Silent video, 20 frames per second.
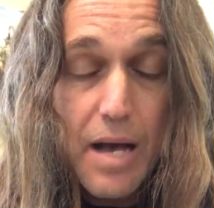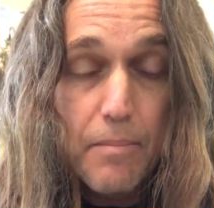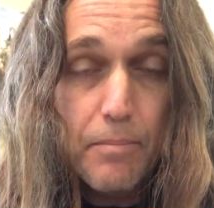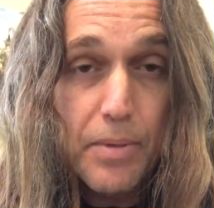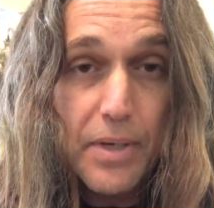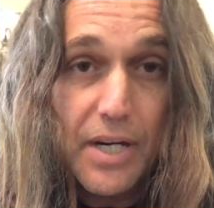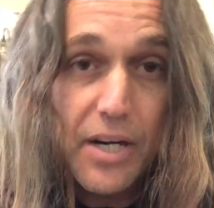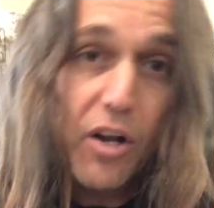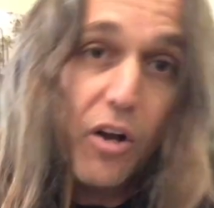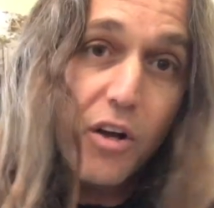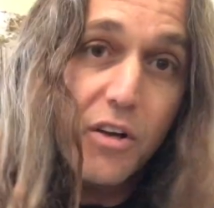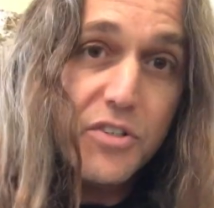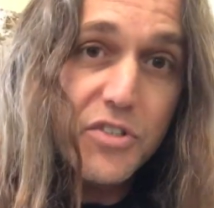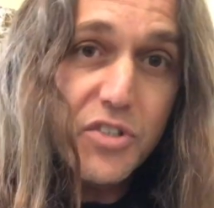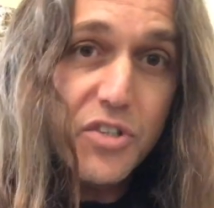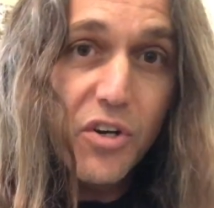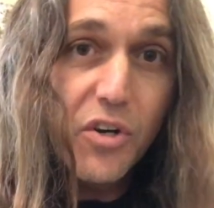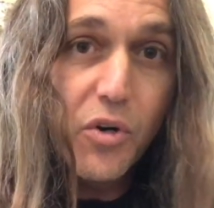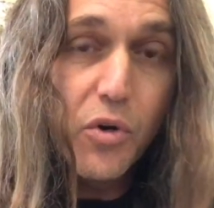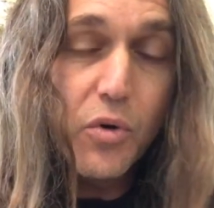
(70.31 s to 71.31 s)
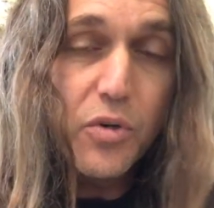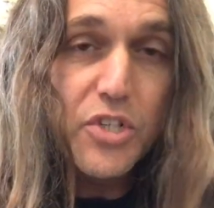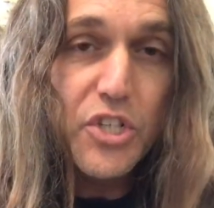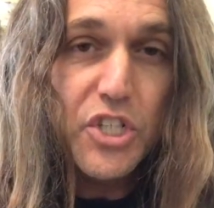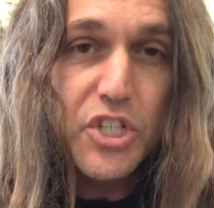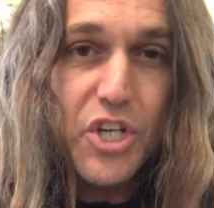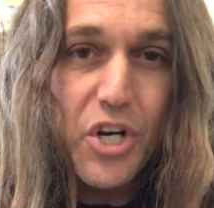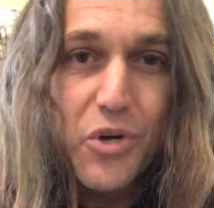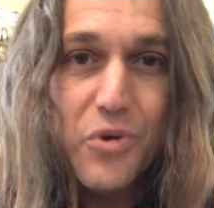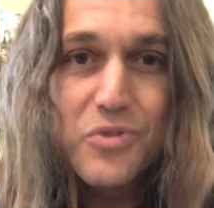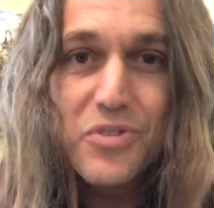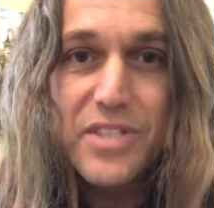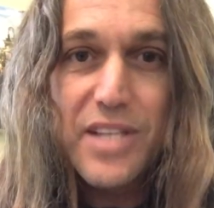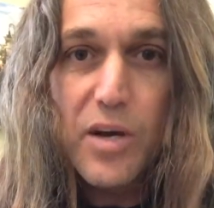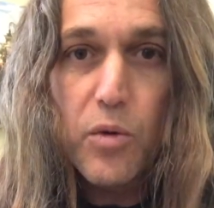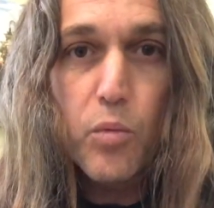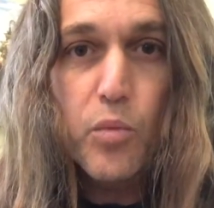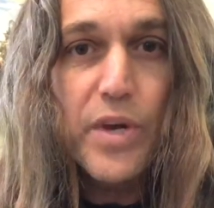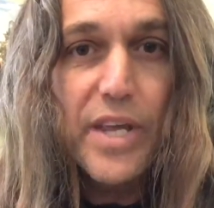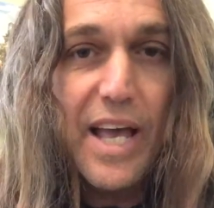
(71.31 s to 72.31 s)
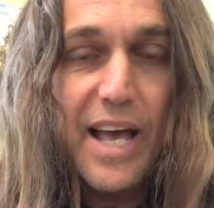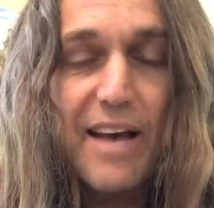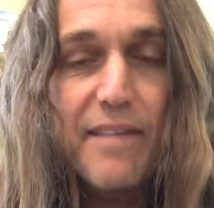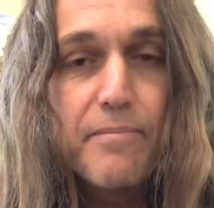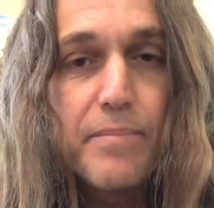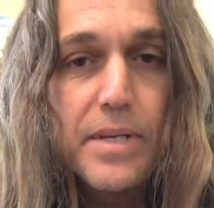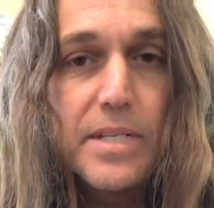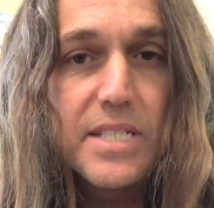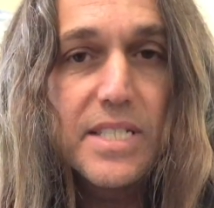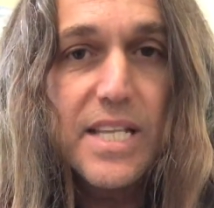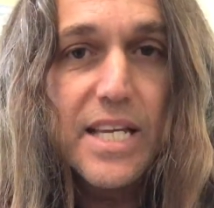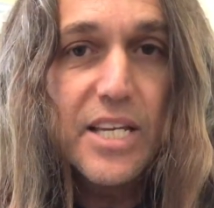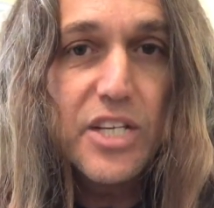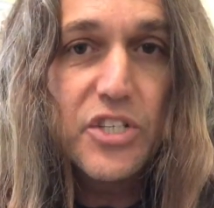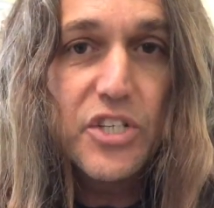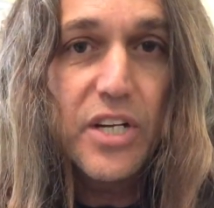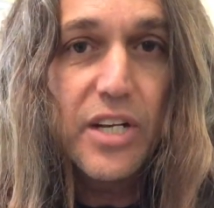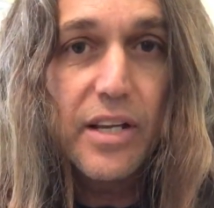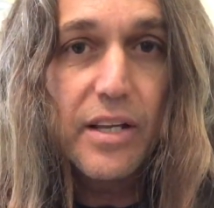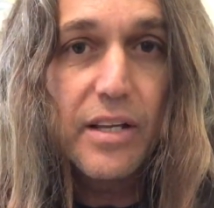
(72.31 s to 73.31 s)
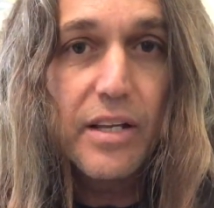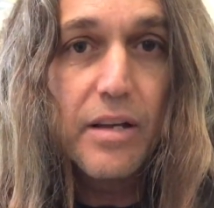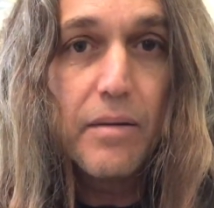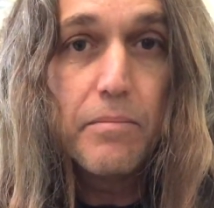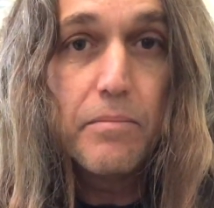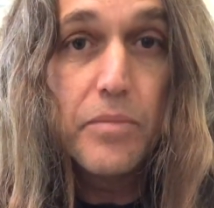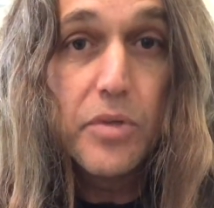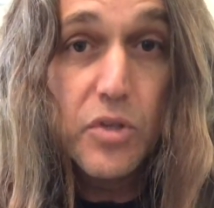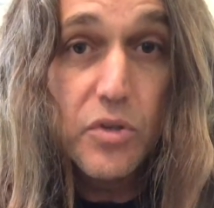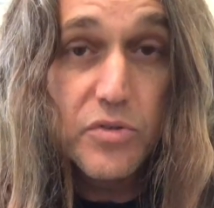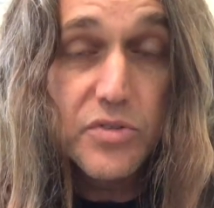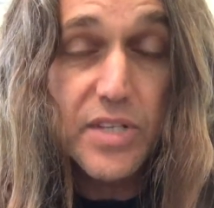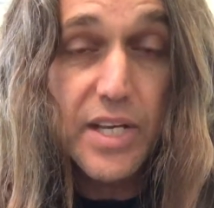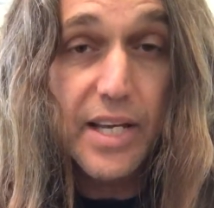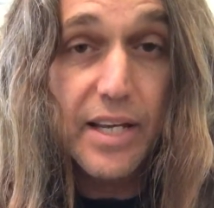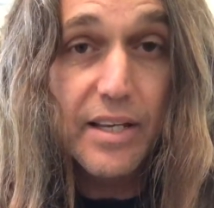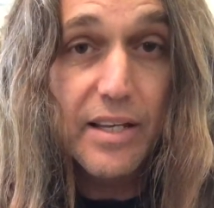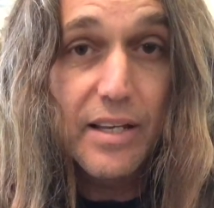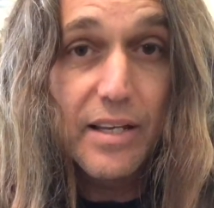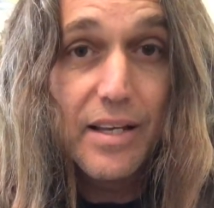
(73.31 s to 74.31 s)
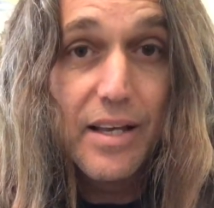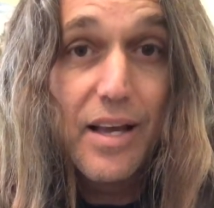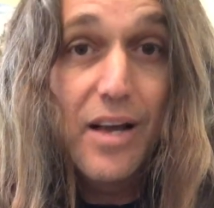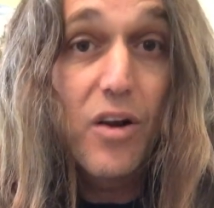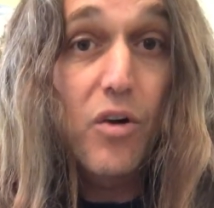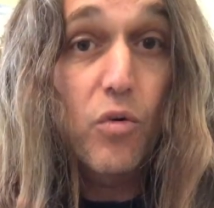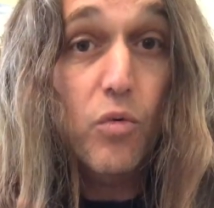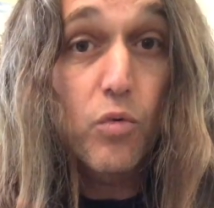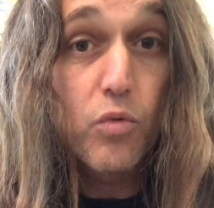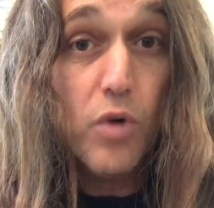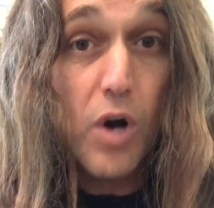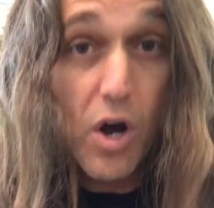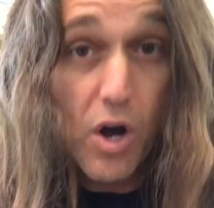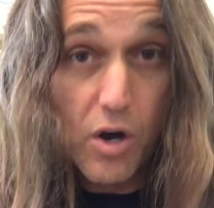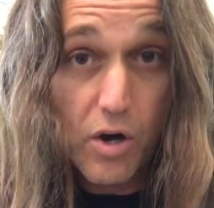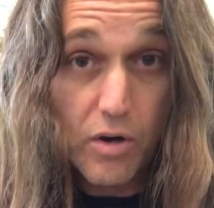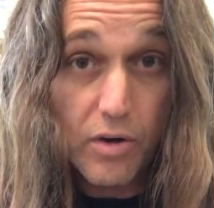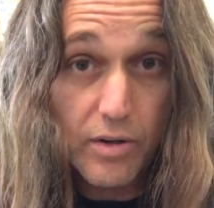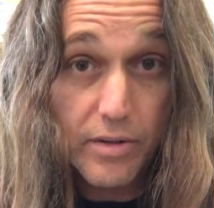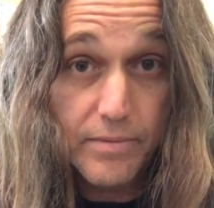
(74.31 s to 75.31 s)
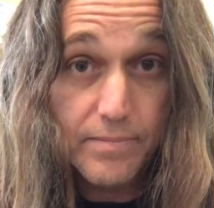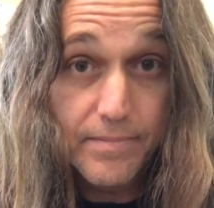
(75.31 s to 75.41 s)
but it also shows that we have been teaching music wrong